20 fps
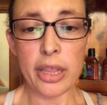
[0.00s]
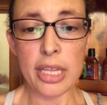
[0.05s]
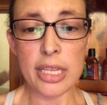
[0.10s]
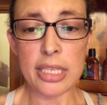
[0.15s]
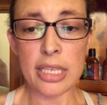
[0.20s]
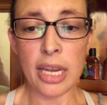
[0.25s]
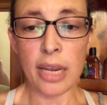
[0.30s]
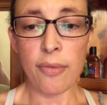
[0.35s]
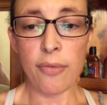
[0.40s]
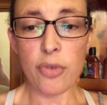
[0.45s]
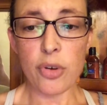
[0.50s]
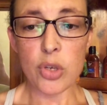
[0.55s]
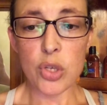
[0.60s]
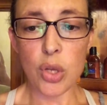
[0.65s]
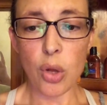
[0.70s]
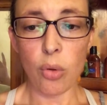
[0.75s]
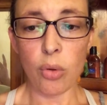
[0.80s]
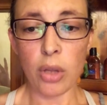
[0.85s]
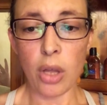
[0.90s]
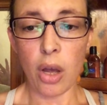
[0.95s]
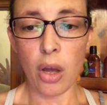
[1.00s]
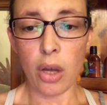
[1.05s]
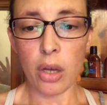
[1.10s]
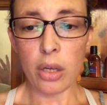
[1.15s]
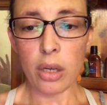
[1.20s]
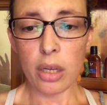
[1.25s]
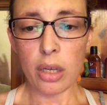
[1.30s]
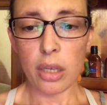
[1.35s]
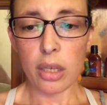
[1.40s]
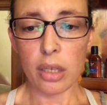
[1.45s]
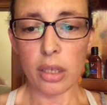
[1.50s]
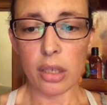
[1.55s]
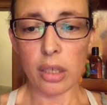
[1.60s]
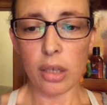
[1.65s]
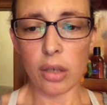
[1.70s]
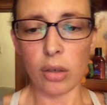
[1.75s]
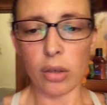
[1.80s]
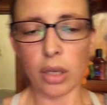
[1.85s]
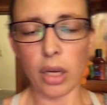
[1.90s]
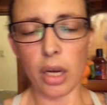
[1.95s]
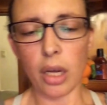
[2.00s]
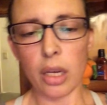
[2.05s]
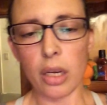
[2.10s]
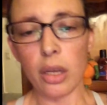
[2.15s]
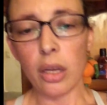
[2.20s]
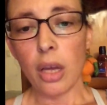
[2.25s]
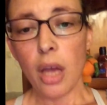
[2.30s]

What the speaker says: this name for so long. Oh God.